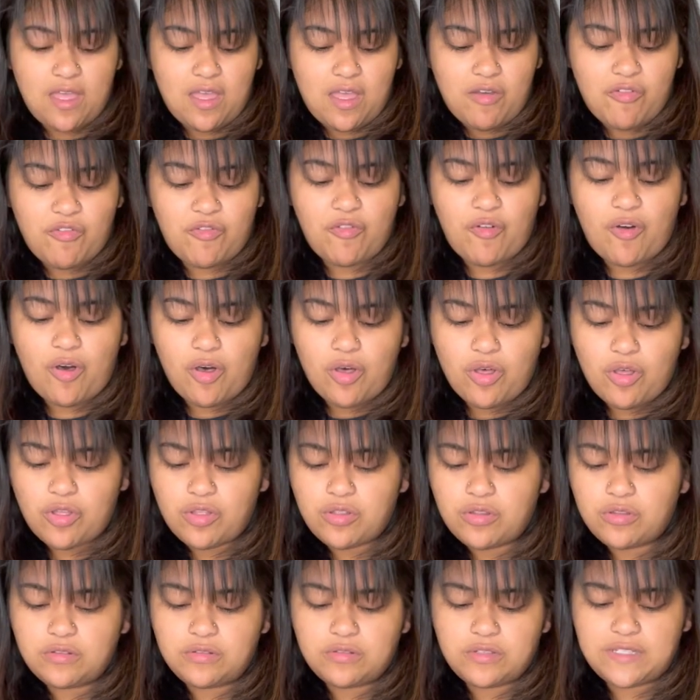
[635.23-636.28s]

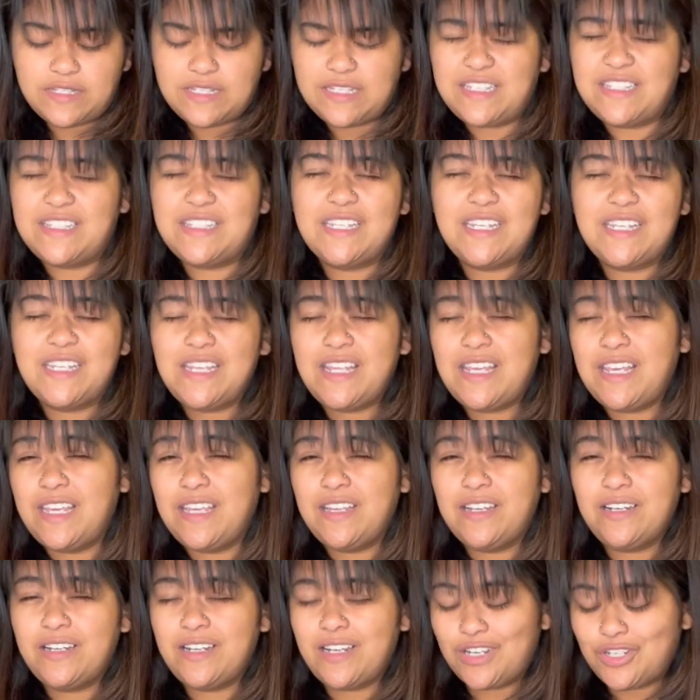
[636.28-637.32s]
fall season
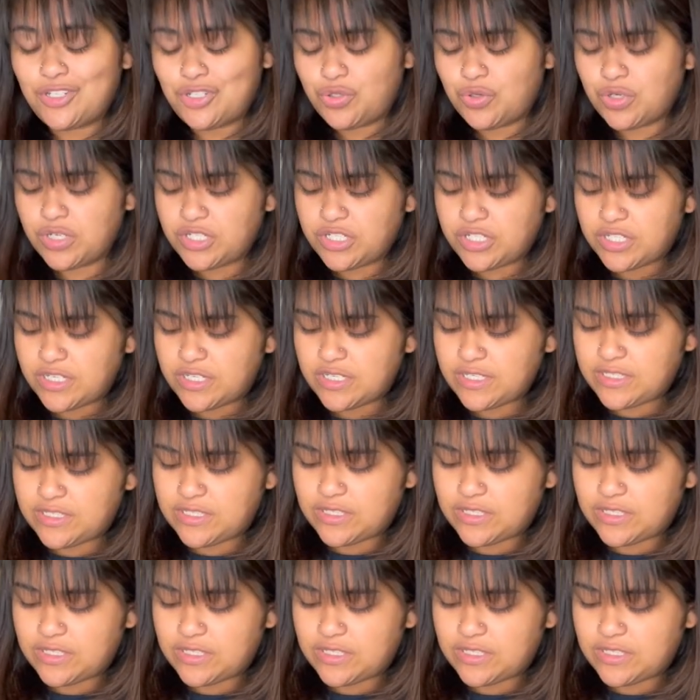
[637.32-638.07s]
here in Georgia.